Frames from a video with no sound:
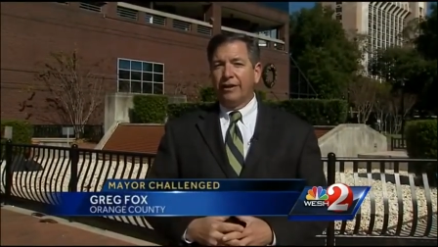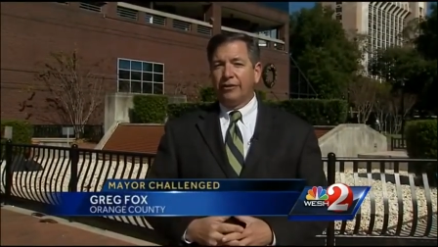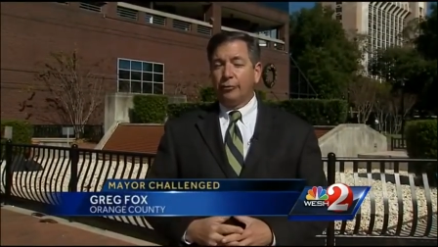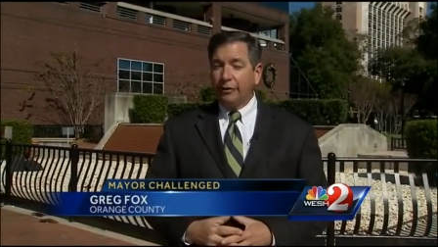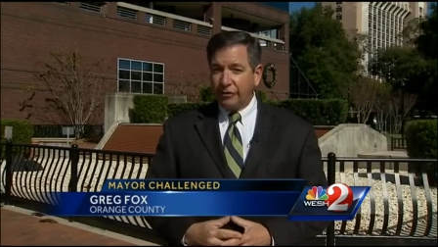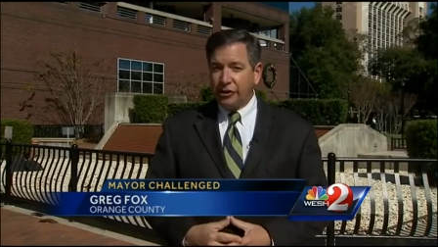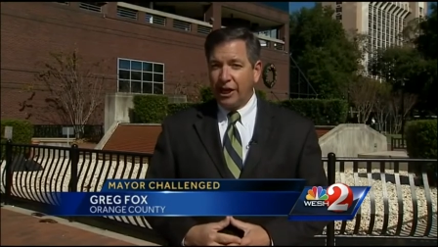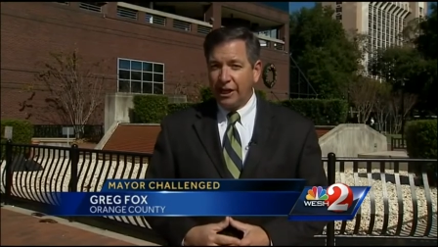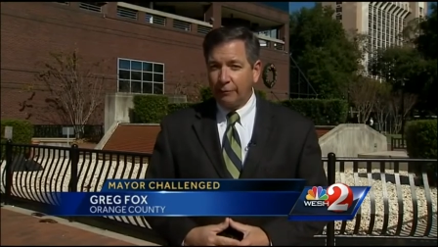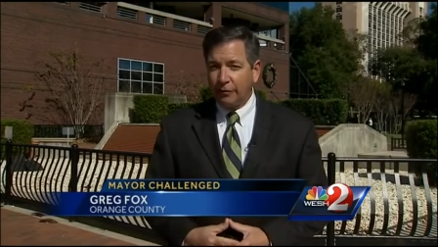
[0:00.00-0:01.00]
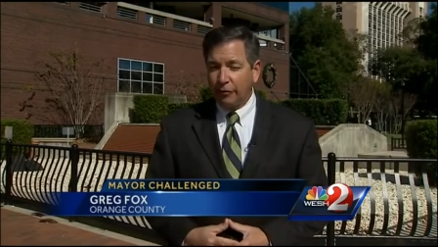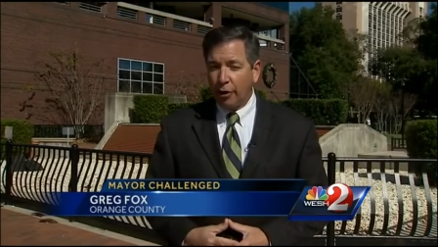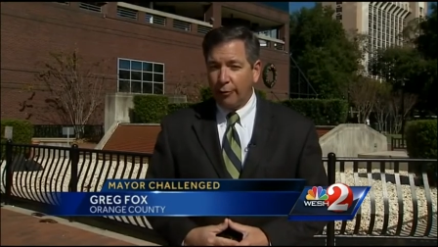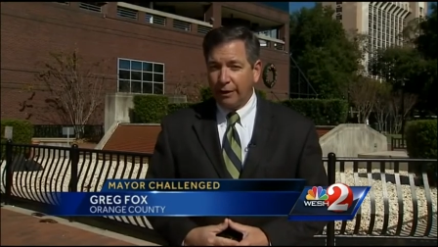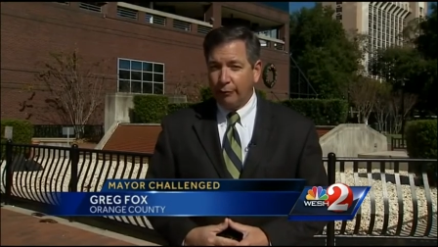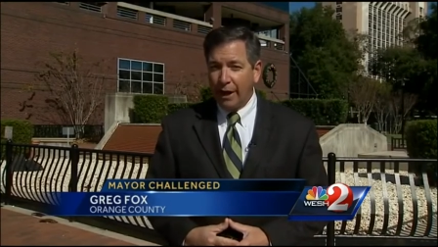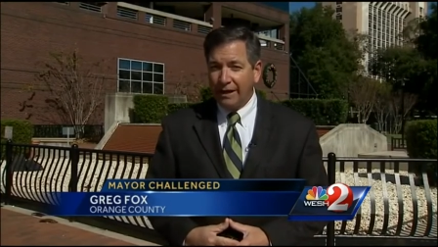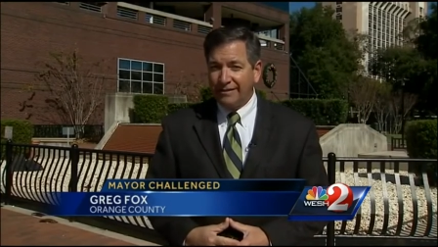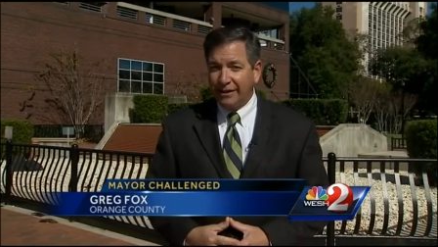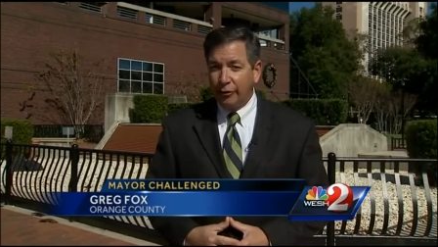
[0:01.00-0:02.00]
Teresa Jacobs has already
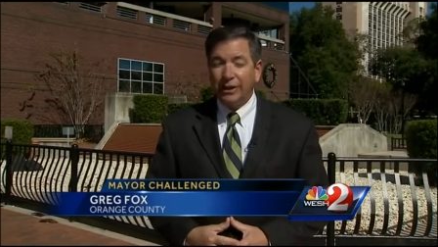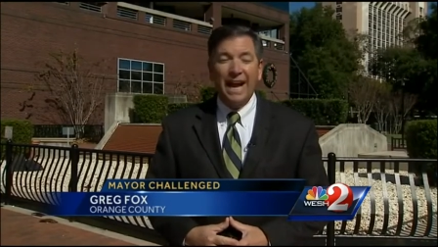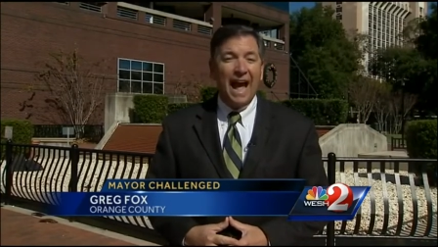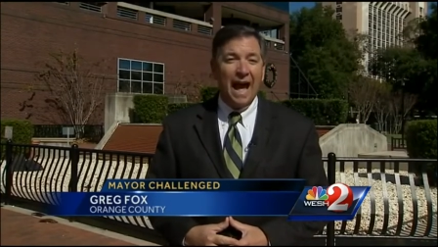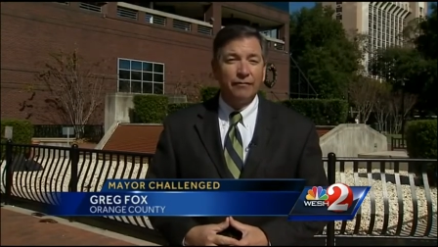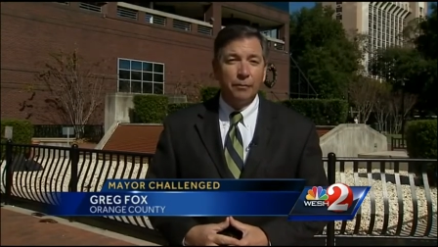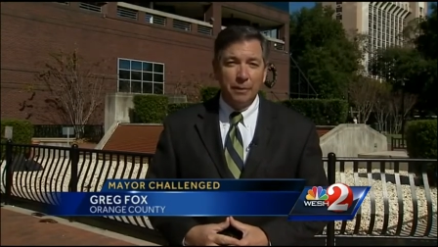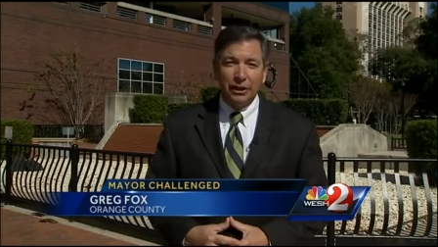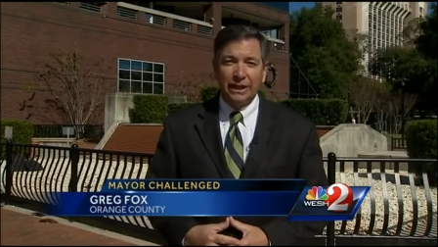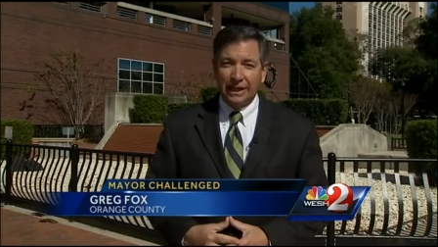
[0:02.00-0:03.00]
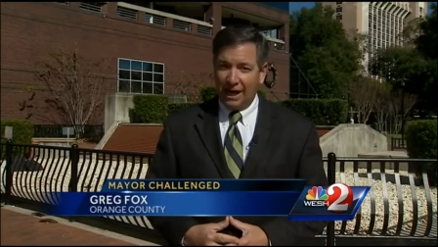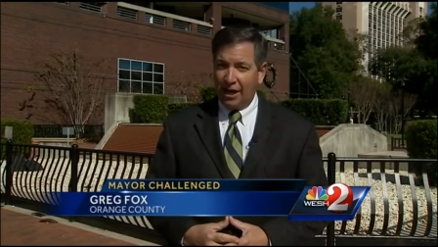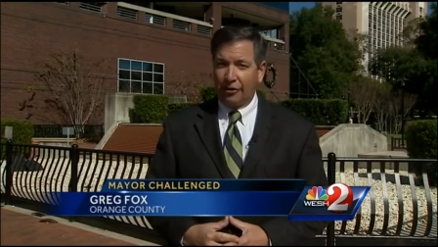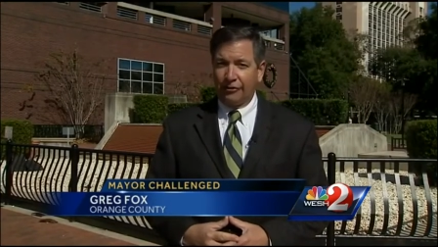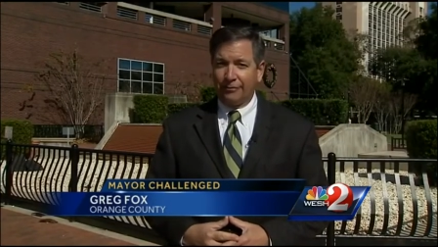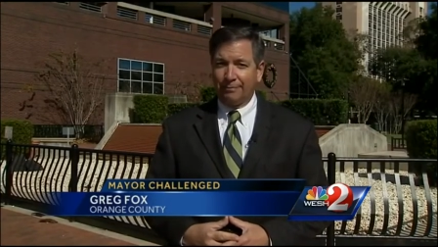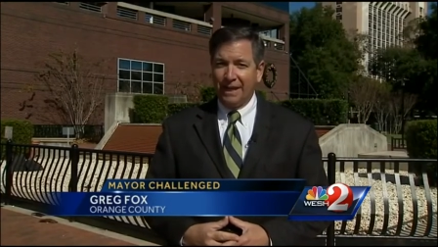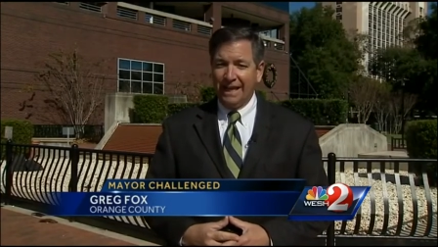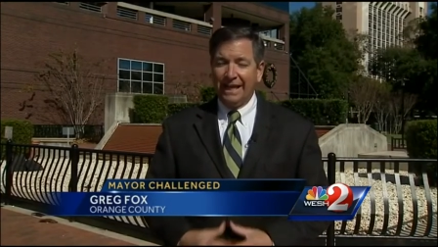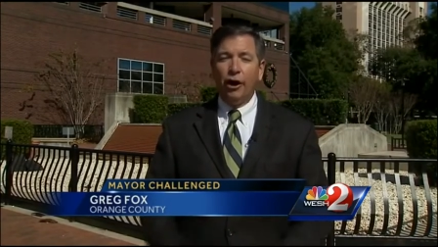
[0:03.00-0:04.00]
raised nearly half a million dollars.
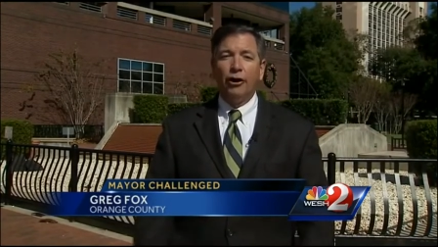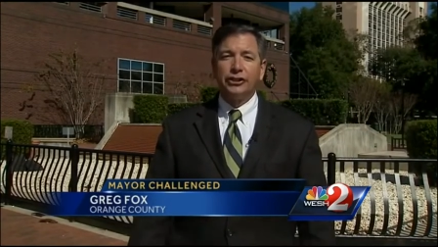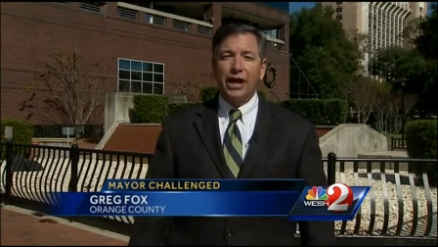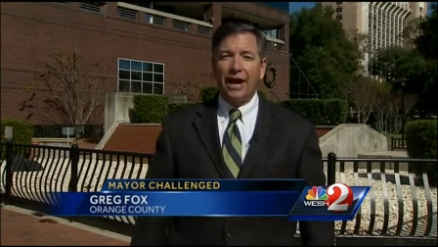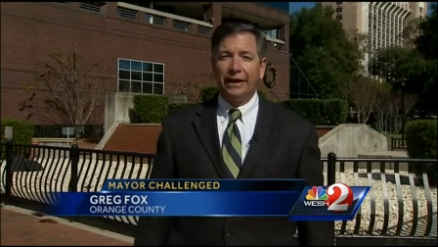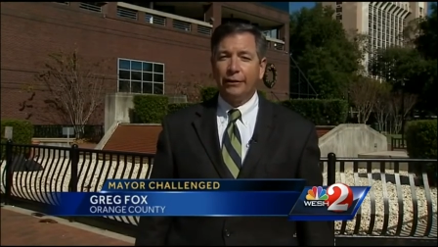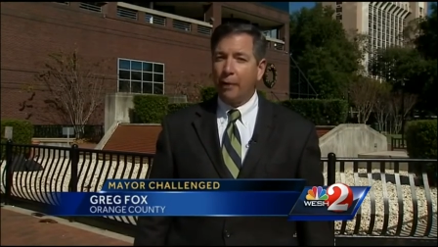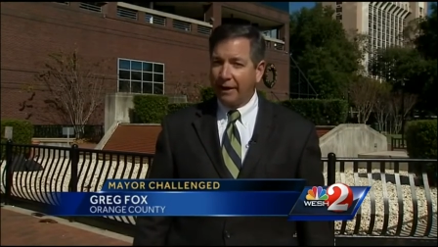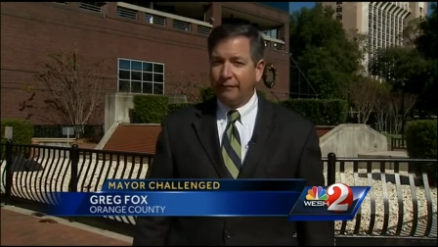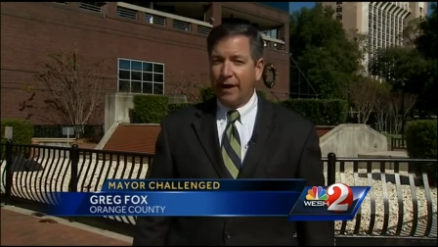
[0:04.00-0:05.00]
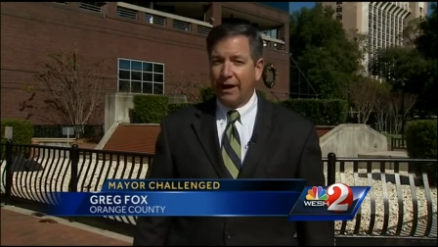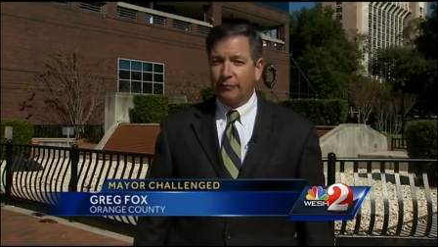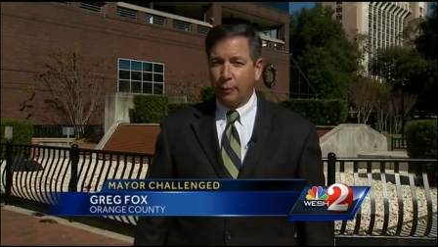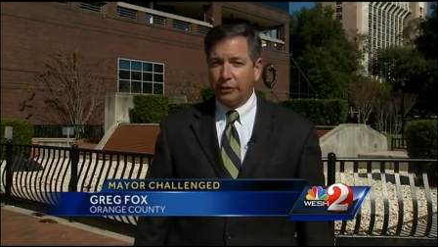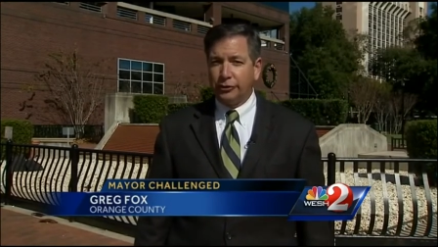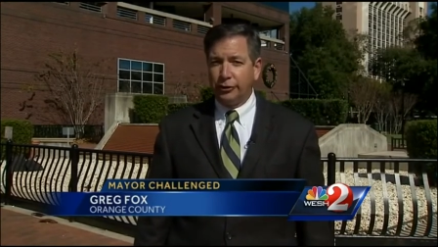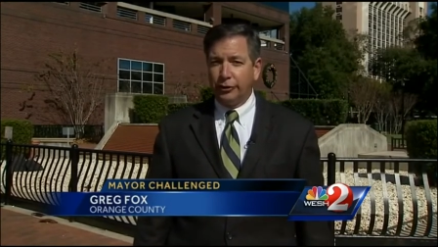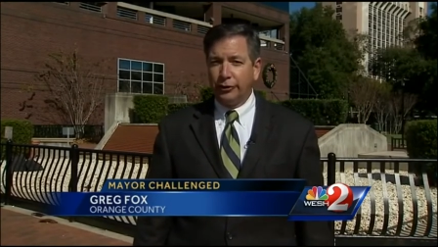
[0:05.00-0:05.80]
In Orange County, Greg Fox, WESH 2